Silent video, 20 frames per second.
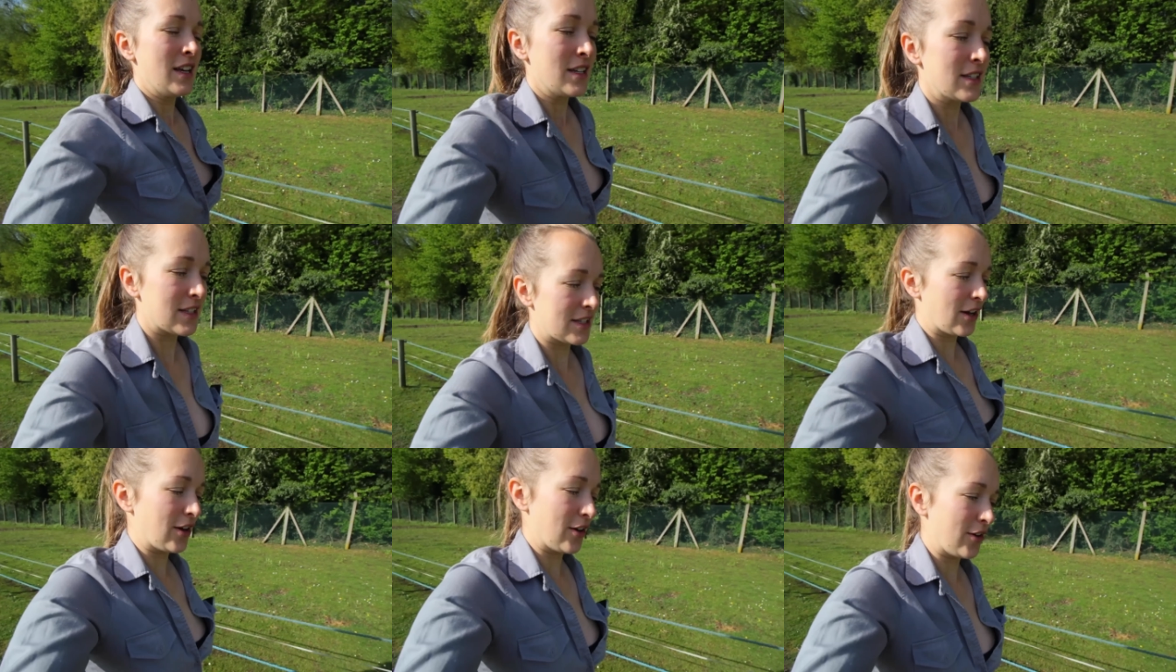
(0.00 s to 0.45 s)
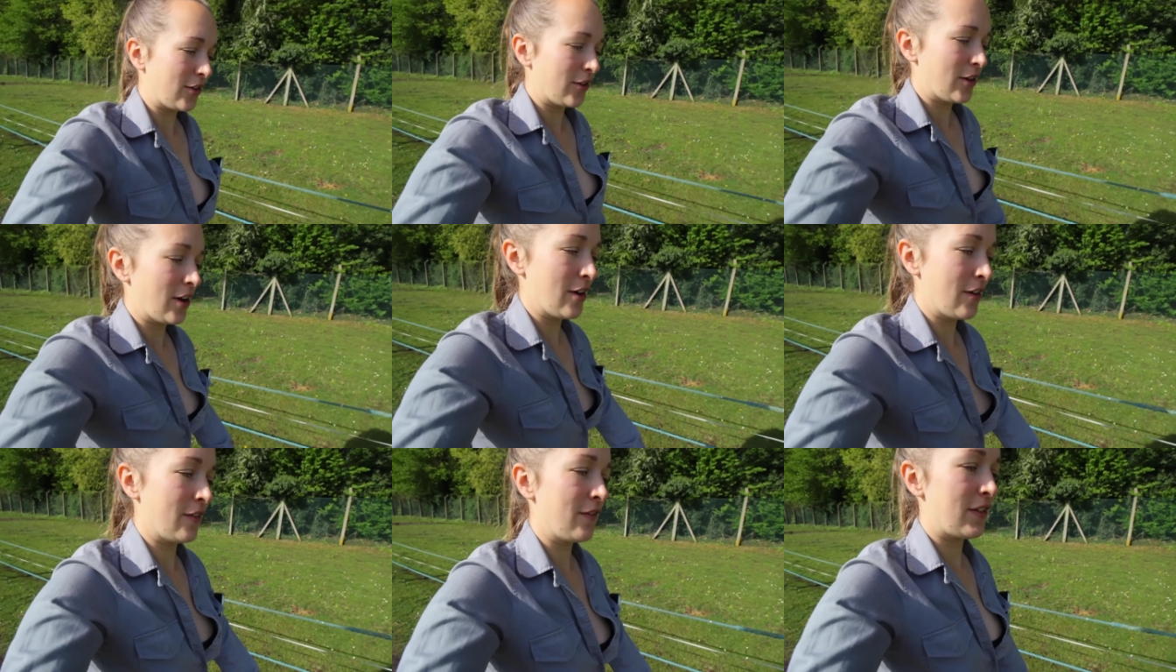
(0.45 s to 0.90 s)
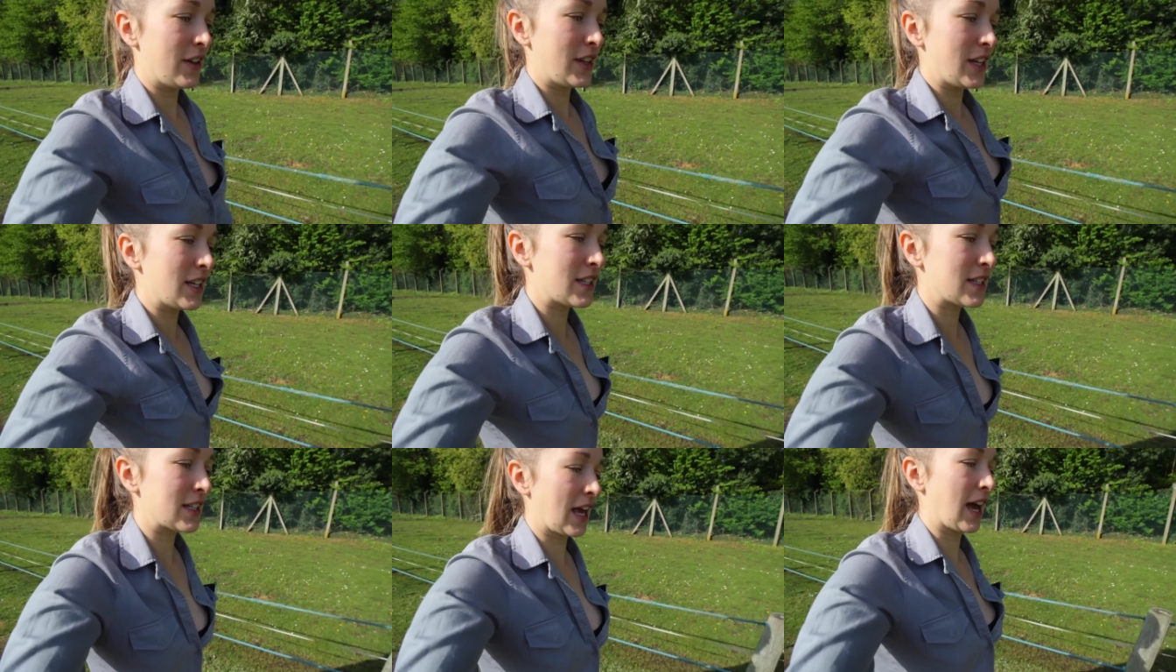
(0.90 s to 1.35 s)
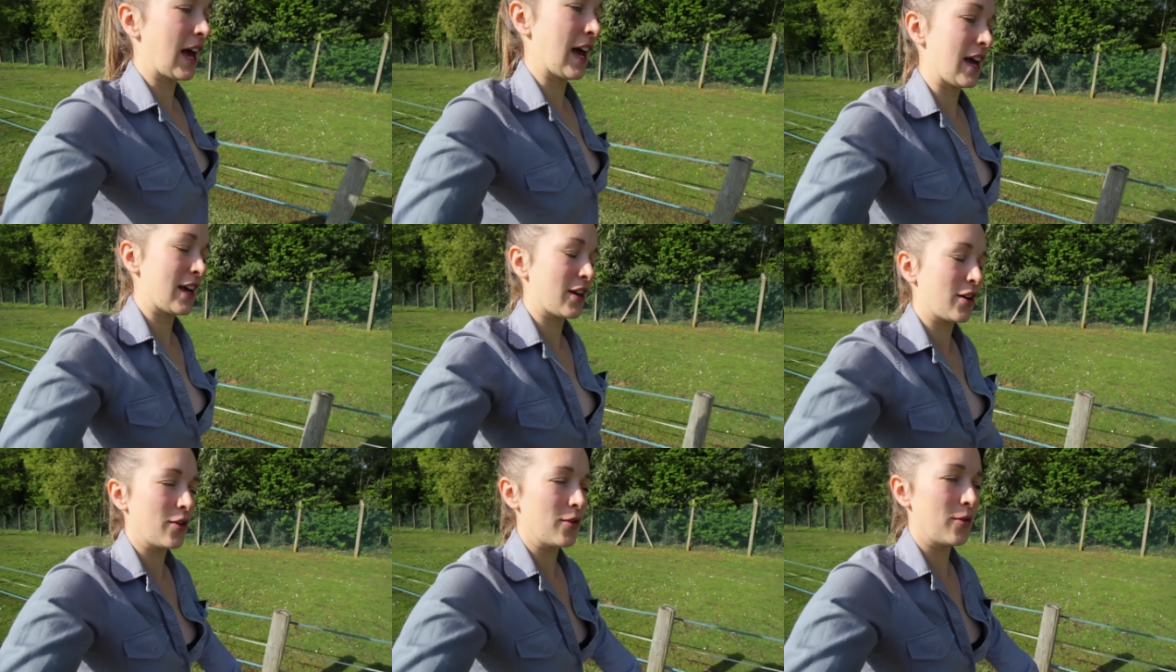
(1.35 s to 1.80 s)
So for this
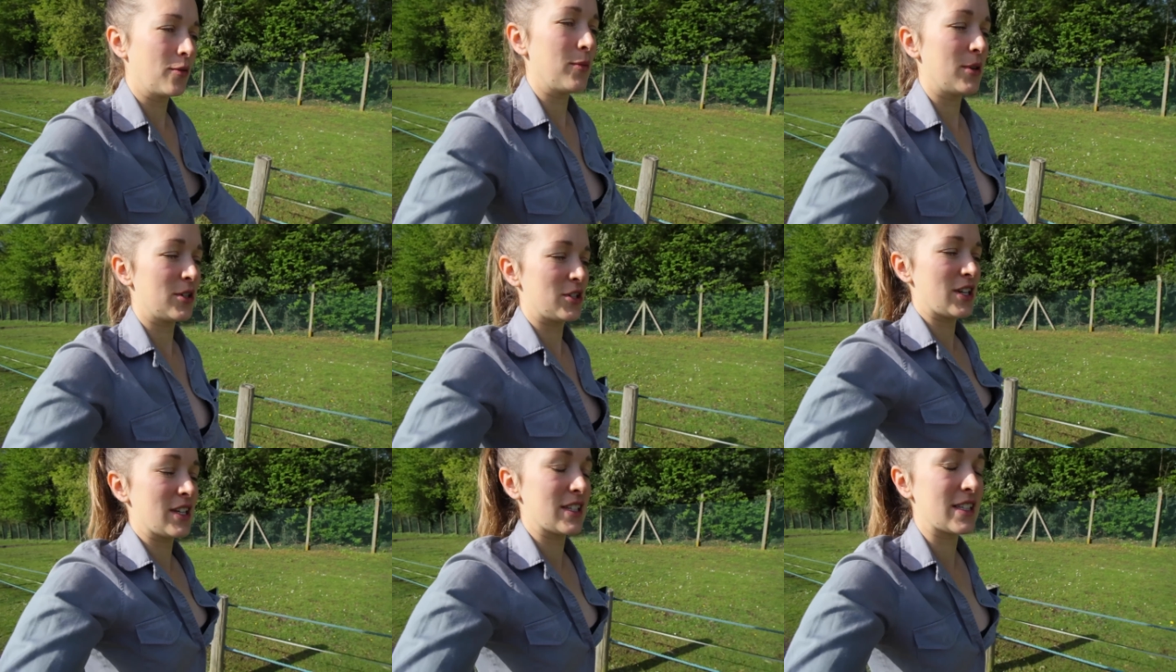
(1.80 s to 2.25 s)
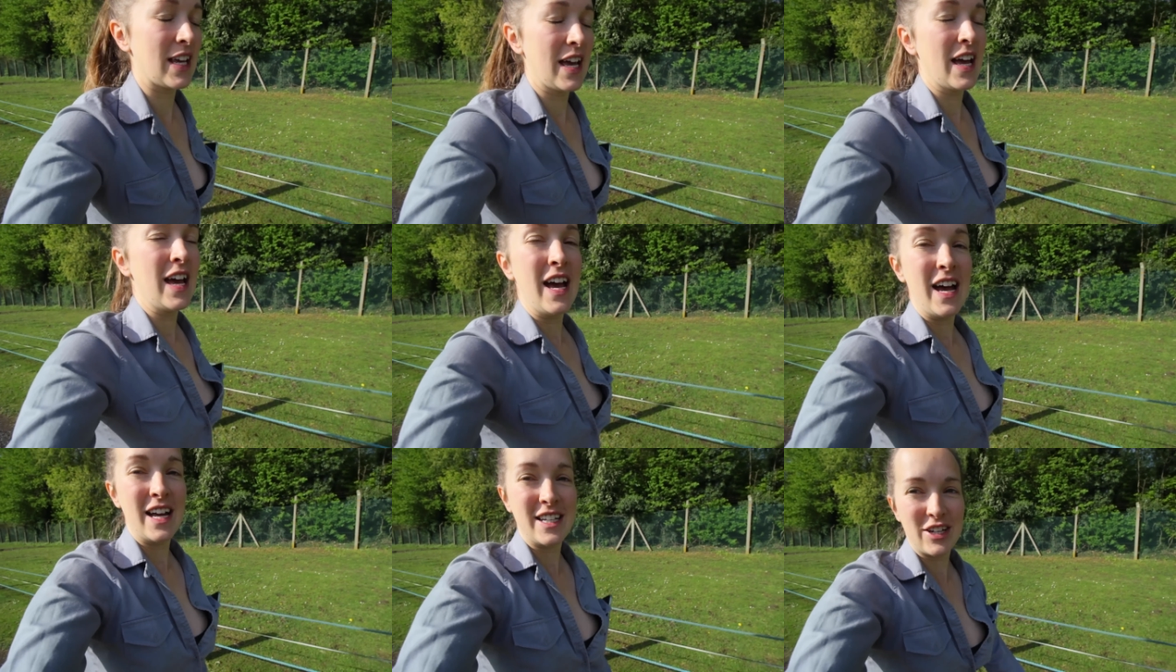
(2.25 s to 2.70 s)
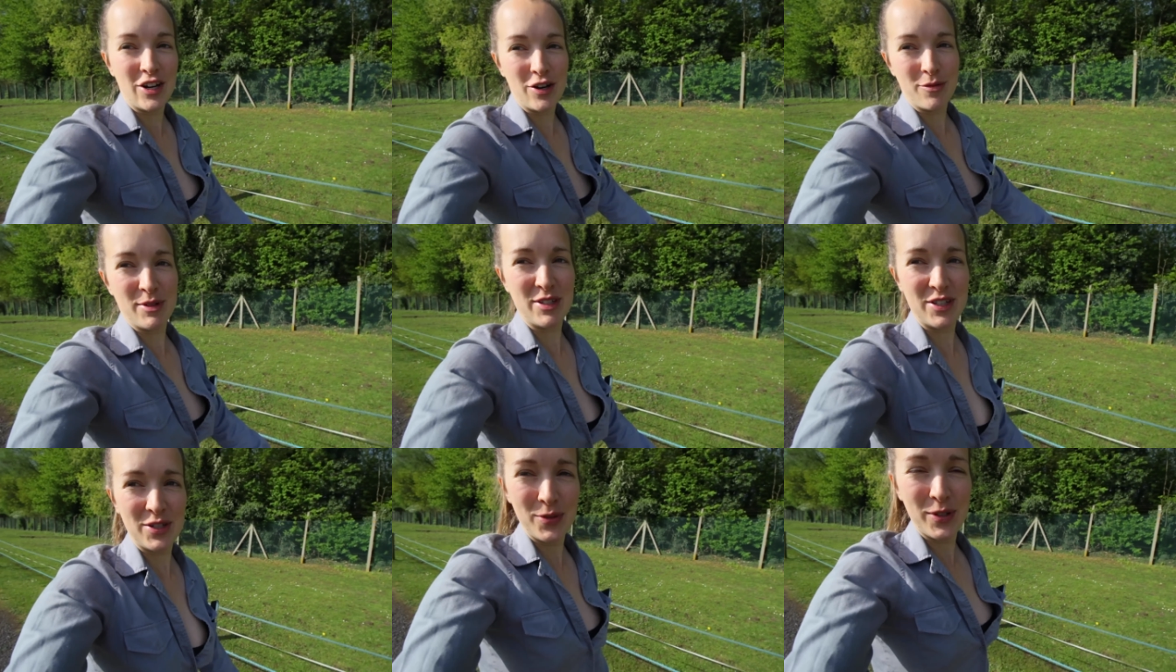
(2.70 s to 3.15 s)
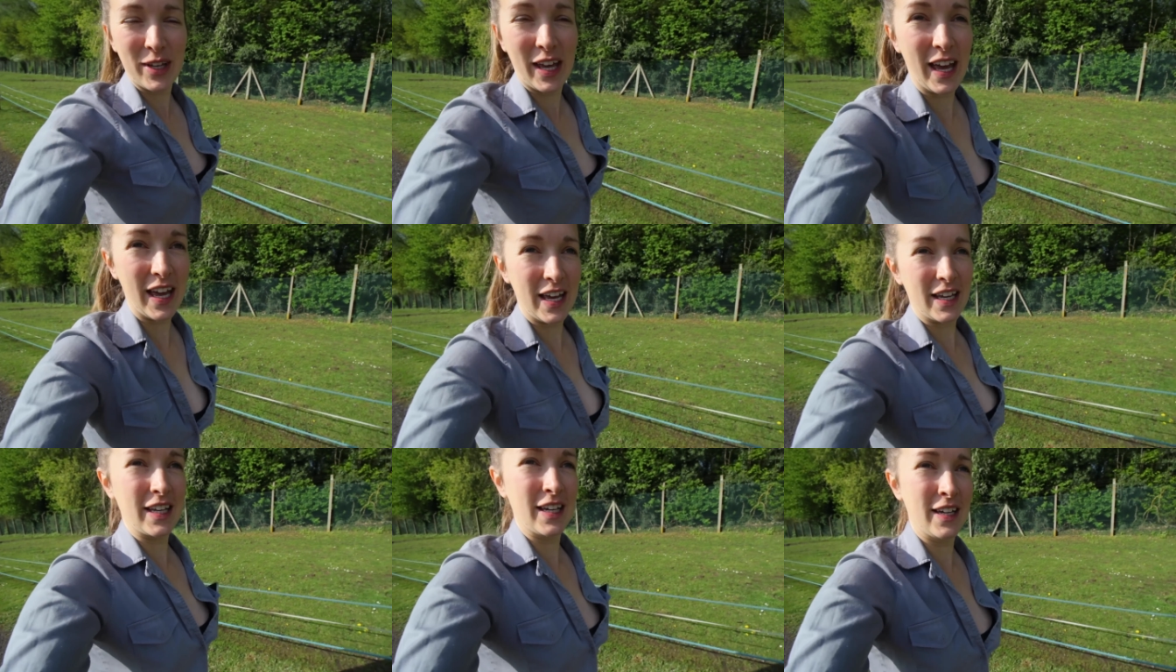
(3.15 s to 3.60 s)
cake, which is a tiramisu
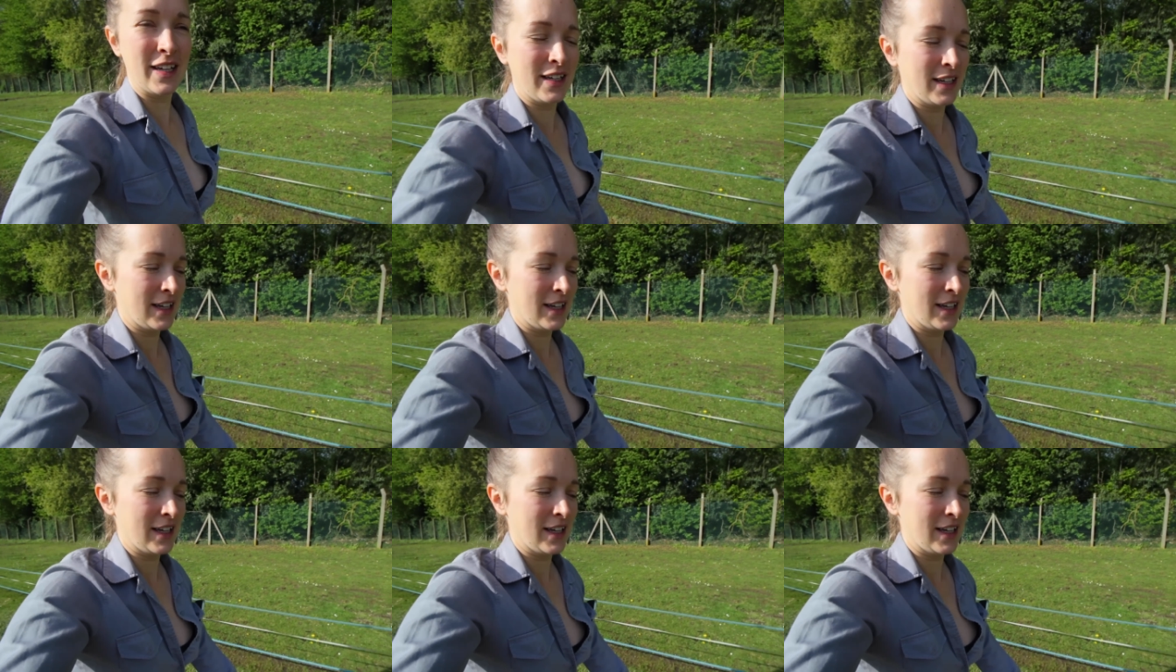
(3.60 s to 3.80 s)
cake,